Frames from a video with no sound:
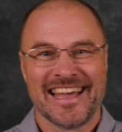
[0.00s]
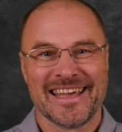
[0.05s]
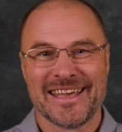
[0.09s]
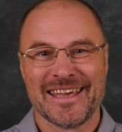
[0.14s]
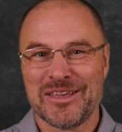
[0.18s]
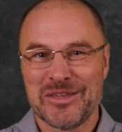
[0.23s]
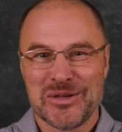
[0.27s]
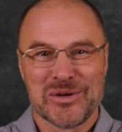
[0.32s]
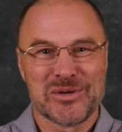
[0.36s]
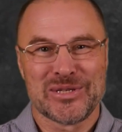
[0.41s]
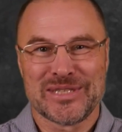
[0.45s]

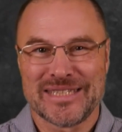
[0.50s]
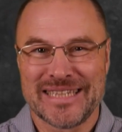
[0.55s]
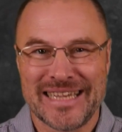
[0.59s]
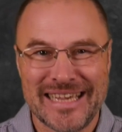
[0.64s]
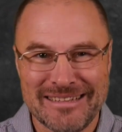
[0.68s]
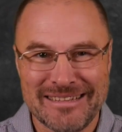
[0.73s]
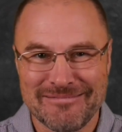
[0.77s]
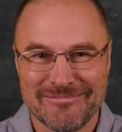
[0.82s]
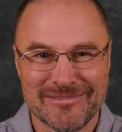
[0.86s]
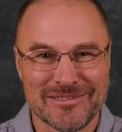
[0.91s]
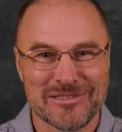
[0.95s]
You
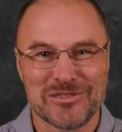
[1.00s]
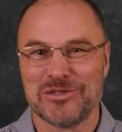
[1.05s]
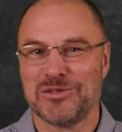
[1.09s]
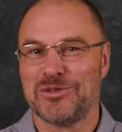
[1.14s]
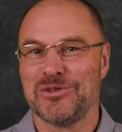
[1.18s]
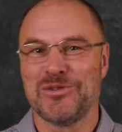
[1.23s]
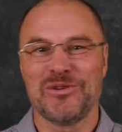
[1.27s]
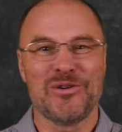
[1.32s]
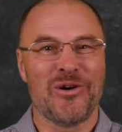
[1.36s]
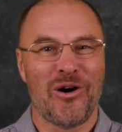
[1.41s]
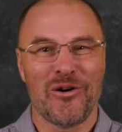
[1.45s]
see,
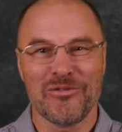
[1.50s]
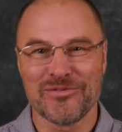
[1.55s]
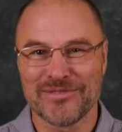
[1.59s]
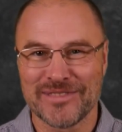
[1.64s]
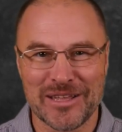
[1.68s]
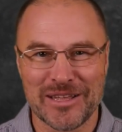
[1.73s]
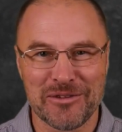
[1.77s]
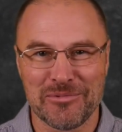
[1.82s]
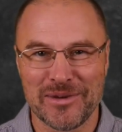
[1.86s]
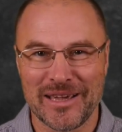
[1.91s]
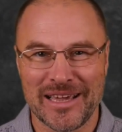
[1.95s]
too
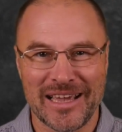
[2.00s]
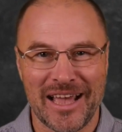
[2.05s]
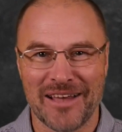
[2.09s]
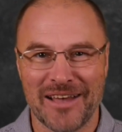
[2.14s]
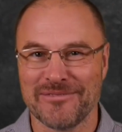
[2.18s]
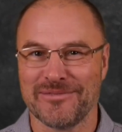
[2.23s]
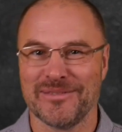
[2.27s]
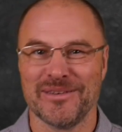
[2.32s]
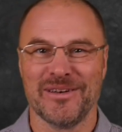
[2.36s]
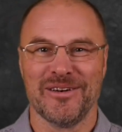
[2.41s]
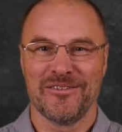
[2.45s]
often we
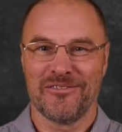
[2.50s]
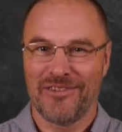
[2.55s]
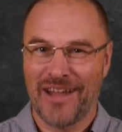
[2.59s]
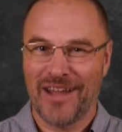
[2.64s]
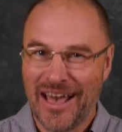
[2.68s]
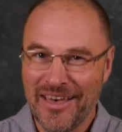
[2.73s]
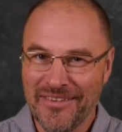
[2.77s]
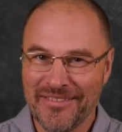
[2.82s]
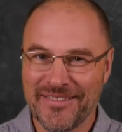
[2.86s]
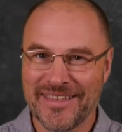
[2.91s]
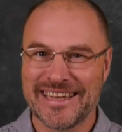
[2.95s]
have
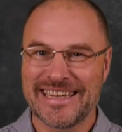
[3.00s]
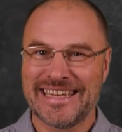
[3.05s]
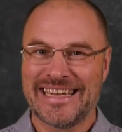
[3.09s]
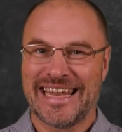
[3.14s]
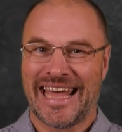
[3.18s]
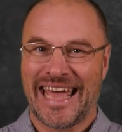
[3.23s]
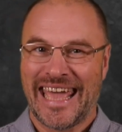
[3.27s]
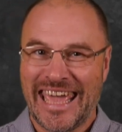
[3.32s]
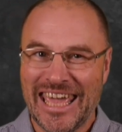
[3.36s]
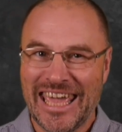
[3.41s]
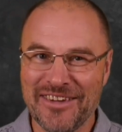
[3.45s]
rather
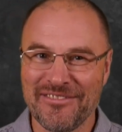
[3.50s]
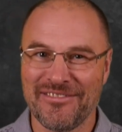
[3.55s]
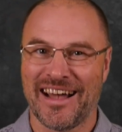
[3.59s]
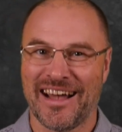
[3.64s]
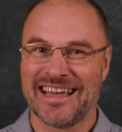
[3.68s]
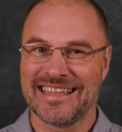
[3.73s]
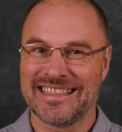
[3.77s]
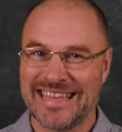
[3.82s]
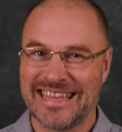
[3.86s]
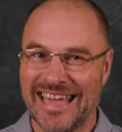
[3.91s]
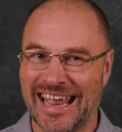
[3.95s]
naive
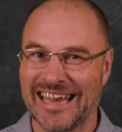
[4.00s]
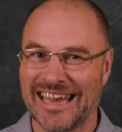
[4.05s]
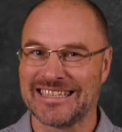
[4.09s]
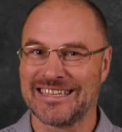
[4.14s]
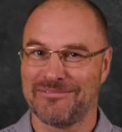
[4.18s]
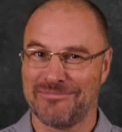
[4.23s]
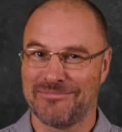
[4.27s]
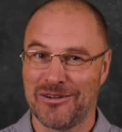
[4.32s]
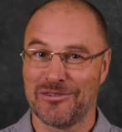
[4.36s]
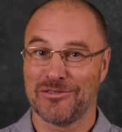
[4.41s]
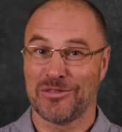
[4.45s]
ideas
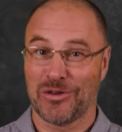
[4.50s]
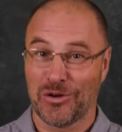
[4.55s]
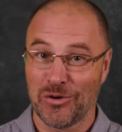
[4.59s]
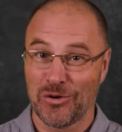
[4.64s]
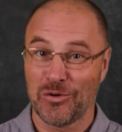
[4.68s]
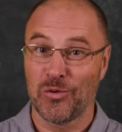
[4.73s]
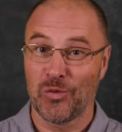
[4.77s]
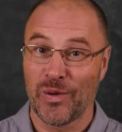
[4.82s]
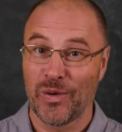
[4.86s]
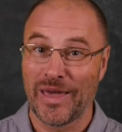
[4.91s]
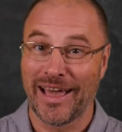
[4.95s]
about
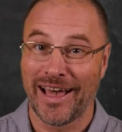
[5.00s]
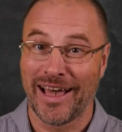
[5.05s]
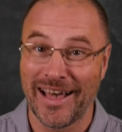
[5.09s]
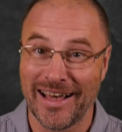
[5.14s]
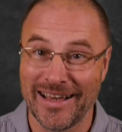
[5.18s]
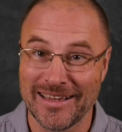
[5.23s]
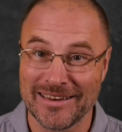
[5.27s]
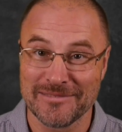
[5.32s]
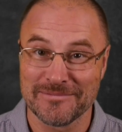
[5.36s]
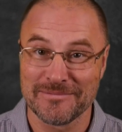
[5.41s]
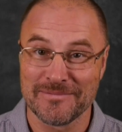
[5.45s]
who we
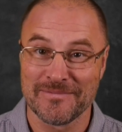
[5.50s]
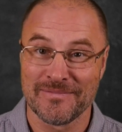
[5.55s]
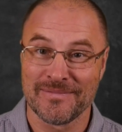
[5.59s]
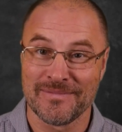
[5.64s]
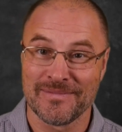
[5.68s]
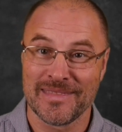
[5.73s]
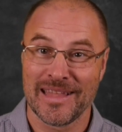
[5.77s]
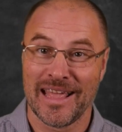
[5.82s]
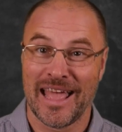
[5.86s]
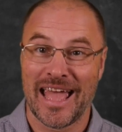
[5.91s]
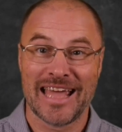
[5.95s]
are
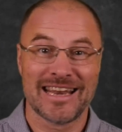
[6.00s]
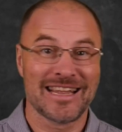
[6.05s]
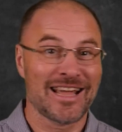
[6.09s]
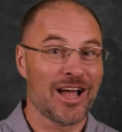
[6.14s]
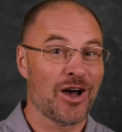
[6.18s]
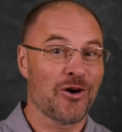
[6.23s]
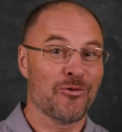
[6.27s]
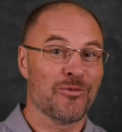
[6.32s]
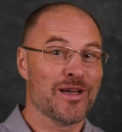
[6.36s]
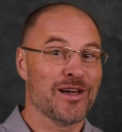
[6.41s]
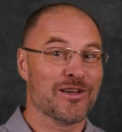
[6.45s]
and
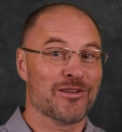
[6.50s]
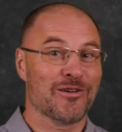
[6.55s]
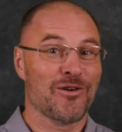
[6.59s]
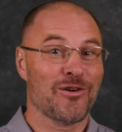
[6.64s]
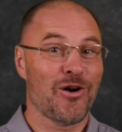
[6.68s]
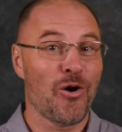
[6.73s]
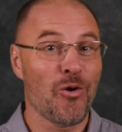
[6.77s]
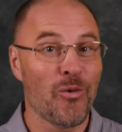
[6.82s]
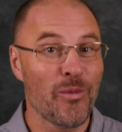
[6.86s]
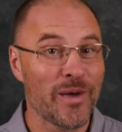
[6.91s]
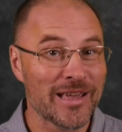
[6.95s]
how we are
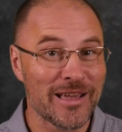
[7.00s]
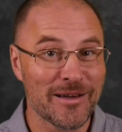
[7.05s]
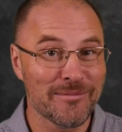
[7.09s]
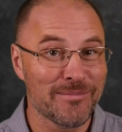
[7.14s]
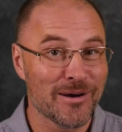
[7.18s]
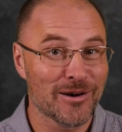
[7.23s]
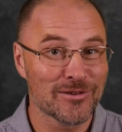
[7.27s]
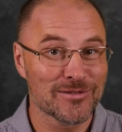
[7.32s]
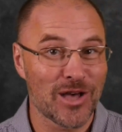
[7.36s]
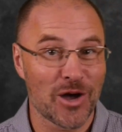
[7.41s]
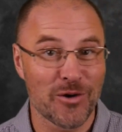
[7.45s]
going
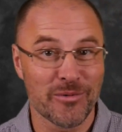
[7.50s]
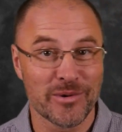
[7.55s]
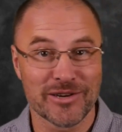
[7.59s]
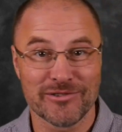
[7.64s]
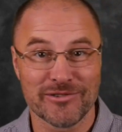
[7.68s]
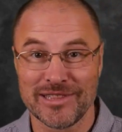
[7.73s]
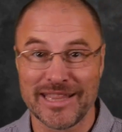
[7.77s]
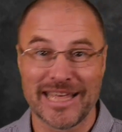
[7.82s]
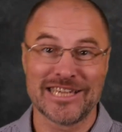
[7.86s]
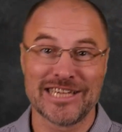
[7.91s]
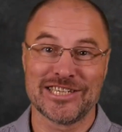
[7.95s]
about our
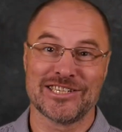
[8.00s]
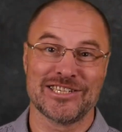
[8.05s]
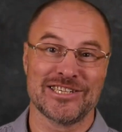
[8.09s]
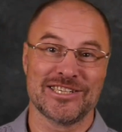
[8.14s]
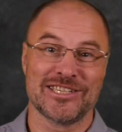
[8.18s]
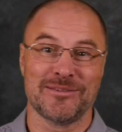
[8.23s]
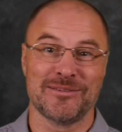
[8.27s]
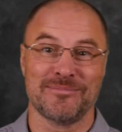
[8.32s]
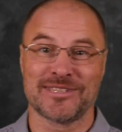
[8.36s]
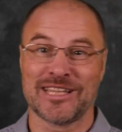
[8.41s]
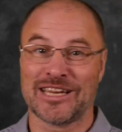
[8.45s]

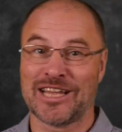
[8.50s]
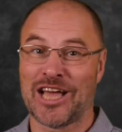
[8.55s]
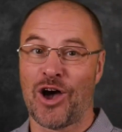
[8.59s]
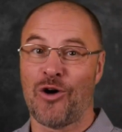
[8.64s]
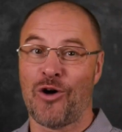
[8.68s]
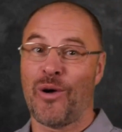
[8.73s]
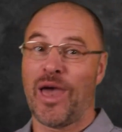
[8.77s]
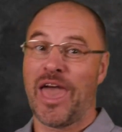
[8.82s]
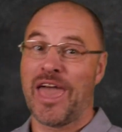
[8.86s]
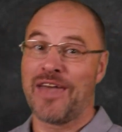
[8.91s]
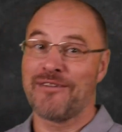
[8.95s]
relationships and
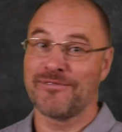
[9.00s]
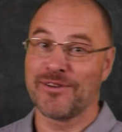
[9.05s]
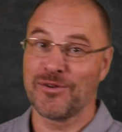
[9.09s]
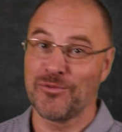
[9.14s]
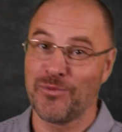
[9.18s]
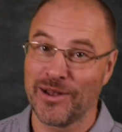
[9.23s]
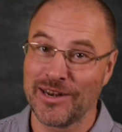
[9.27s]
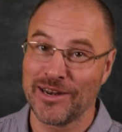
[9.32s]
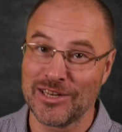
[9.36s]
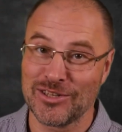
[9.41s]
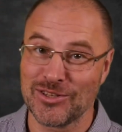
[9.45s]
how
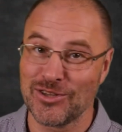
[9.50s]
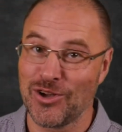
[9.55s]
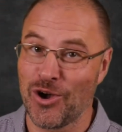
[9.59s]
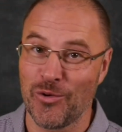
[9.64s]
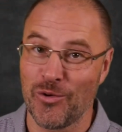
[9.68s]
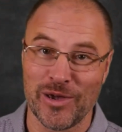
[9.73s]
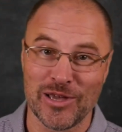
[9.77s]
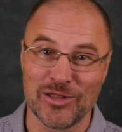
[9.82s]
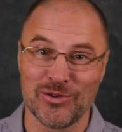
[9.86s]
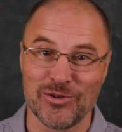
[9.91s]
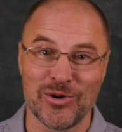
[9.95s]
everyone is
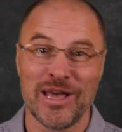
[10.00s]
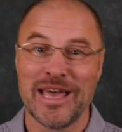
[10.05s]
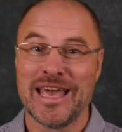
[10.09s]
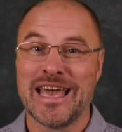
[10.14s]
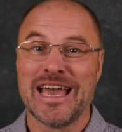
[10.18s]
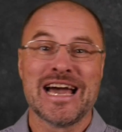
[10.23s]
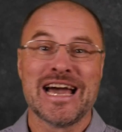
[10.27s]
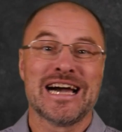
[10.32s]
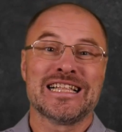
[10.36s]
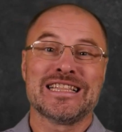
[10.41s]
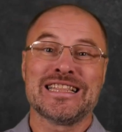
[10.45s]
going to
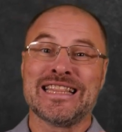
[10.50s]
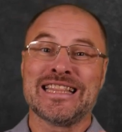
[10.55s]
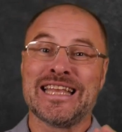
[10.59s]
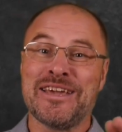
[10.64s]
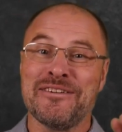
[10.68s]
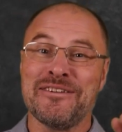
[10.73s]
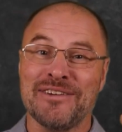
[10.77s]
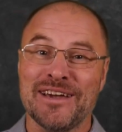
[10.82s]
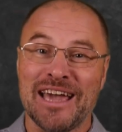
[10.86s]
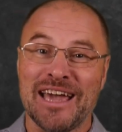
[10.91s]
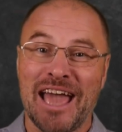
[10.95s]

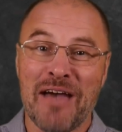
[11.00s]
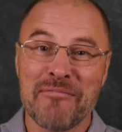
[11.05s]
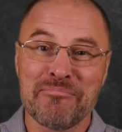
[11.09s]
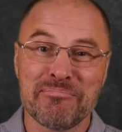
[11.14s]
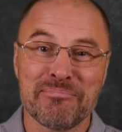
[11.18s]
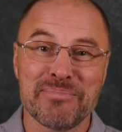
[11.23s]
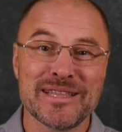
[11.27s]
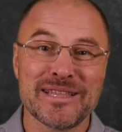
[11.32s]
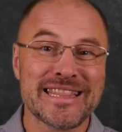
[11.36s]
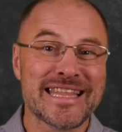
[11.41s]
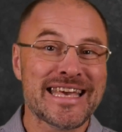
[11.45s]
live
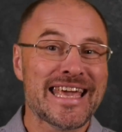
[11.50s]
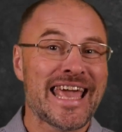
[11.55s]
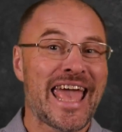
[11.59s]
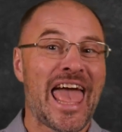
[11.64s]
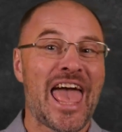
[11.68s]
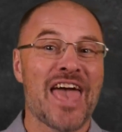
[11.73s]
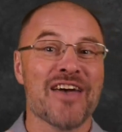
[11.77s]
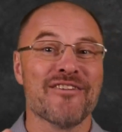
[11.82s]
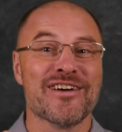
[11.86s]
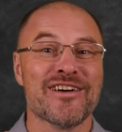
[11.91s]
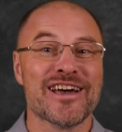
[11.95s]
happily
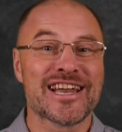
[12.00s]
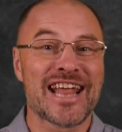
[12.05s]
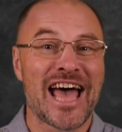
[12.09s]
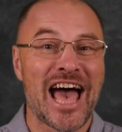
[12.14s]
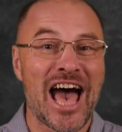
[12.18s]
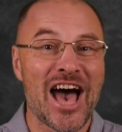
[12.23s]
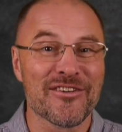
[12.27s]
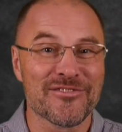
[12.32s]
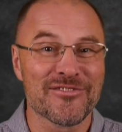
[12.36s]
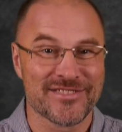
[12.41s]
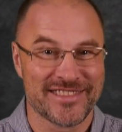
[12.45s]
ever
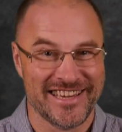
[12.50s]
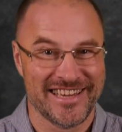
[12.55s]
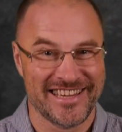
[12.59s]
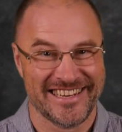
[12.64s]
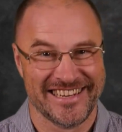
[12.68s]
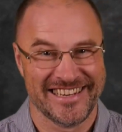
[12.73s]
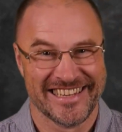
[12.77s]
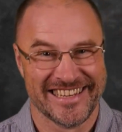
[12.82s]
after,